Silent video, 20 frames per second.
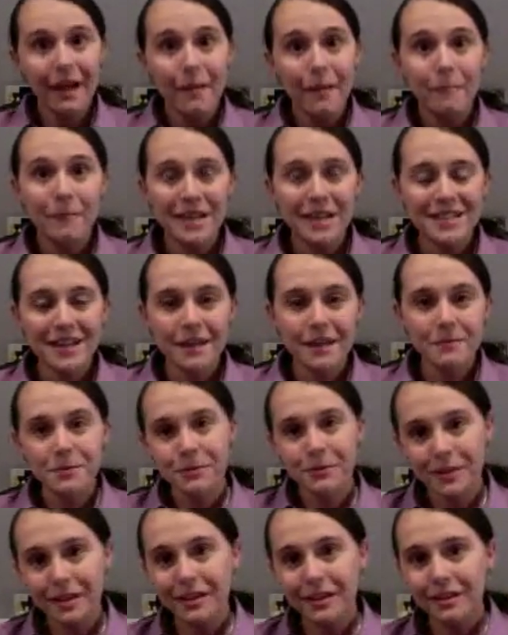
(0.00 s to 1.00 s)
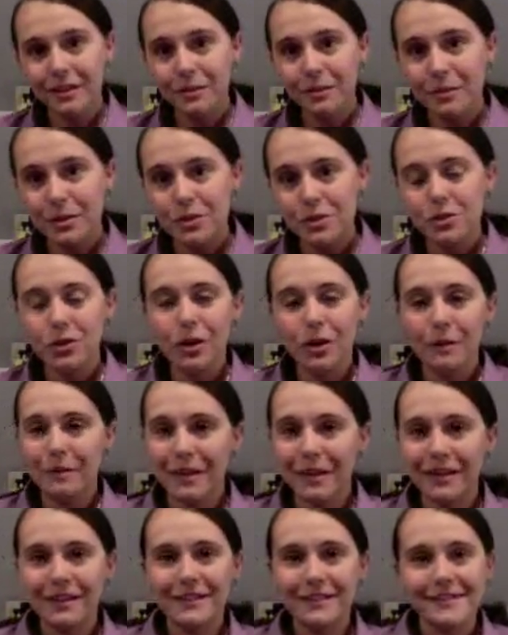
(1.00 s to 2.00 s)
my time's running a little bit short
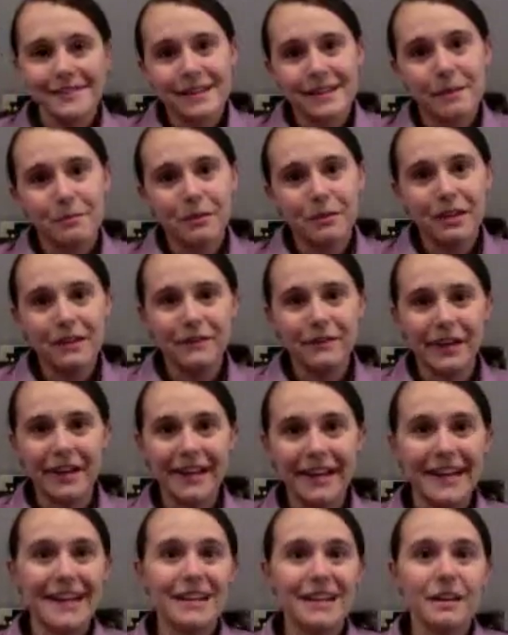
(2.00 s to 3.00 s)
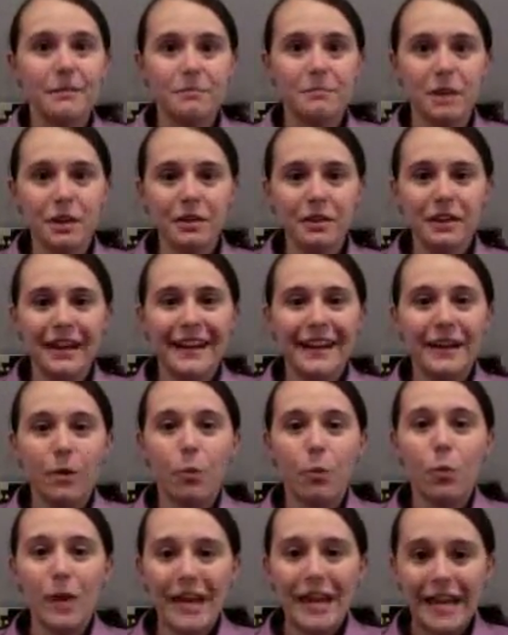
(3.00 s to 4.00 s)
because I'm leaving in a month and a
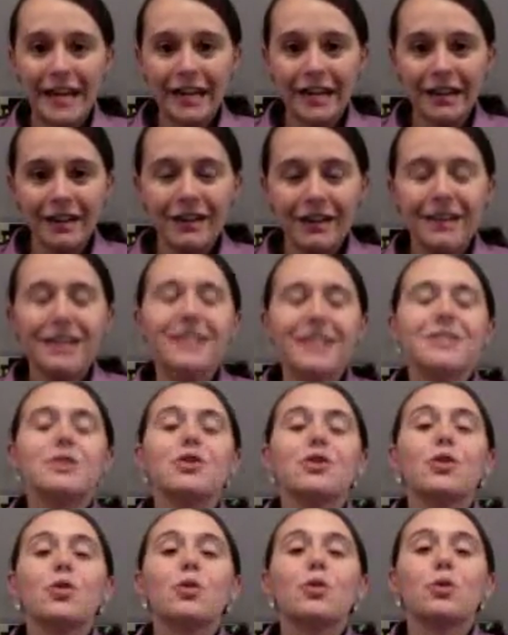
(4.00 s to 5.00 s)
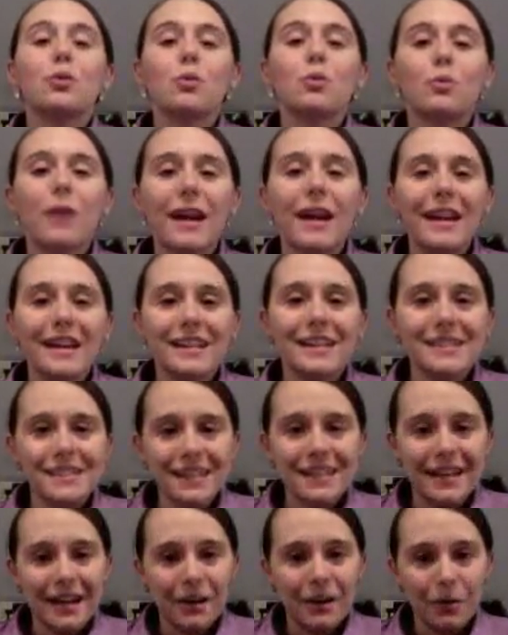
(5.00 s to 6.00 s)
week. It's
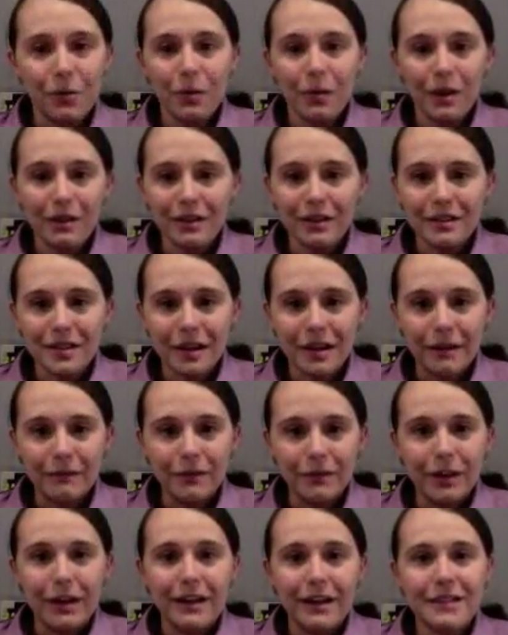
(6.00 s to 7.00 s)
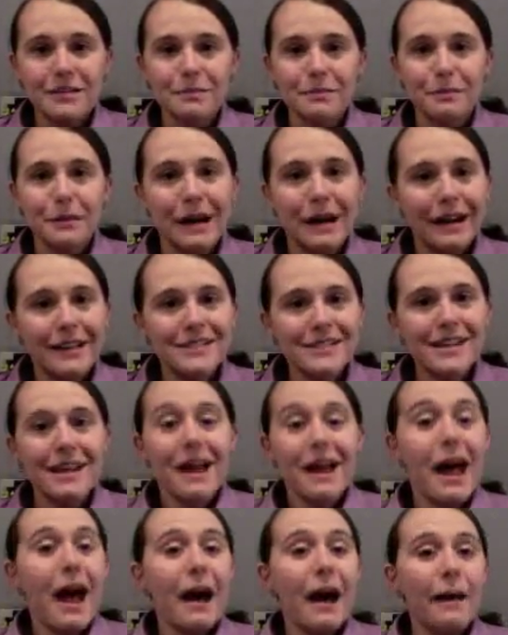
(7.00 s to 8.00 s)
crazy how quickly time flies, but
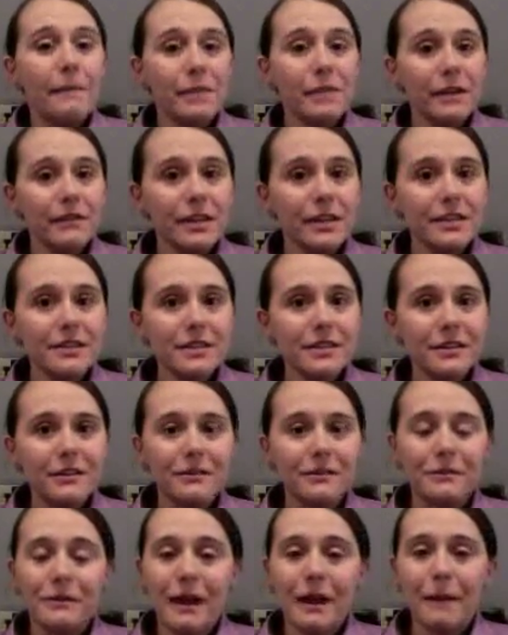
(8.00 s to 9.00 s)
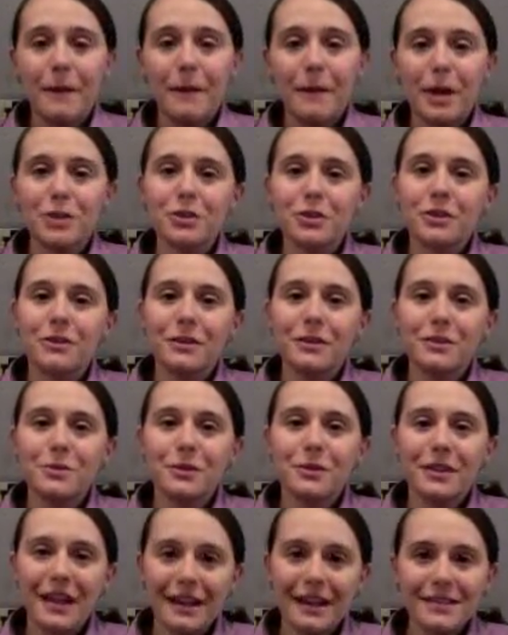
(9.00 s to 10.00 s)
I'm leaving soon. I'm actually going to
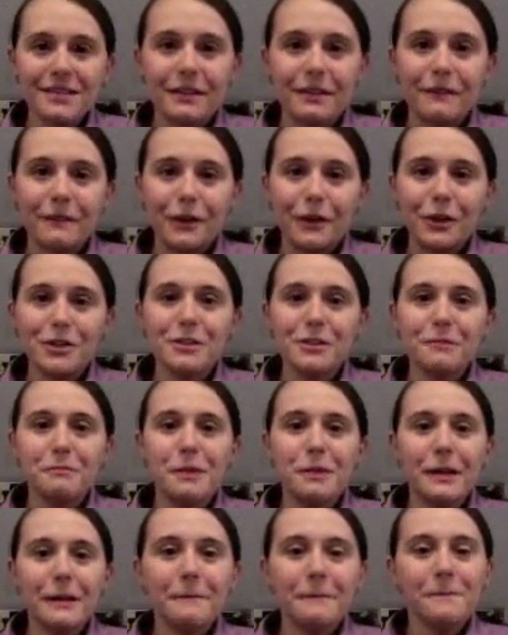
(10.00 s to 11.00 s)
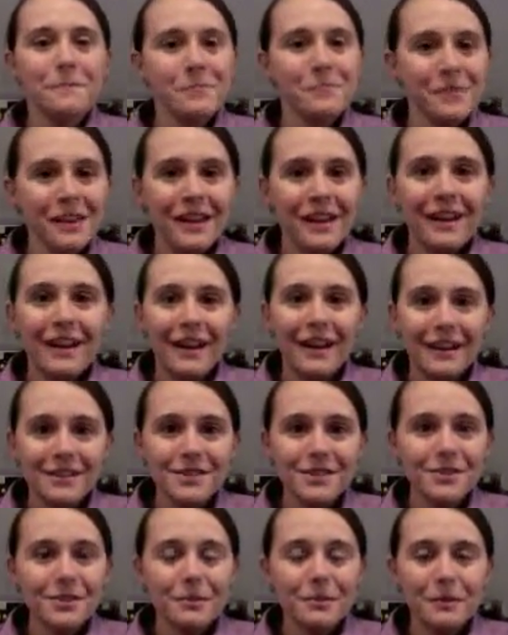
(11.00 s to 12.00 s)
Alaska first, but it's
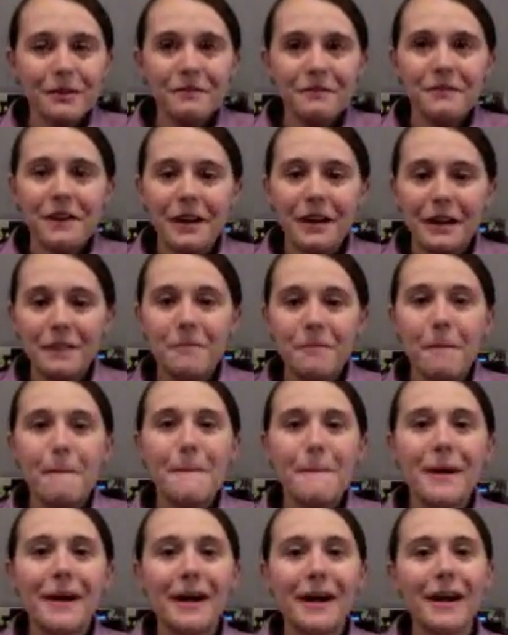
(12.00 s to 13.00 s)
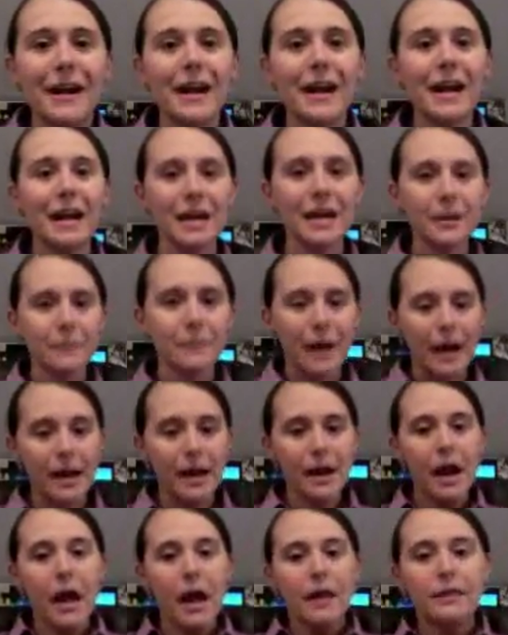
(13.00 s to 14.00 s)
going to be fun. But anyway,
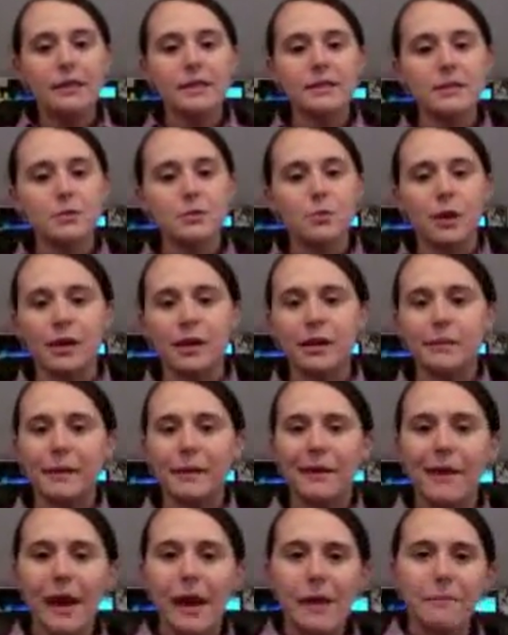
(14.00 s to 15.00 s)
this is running about 8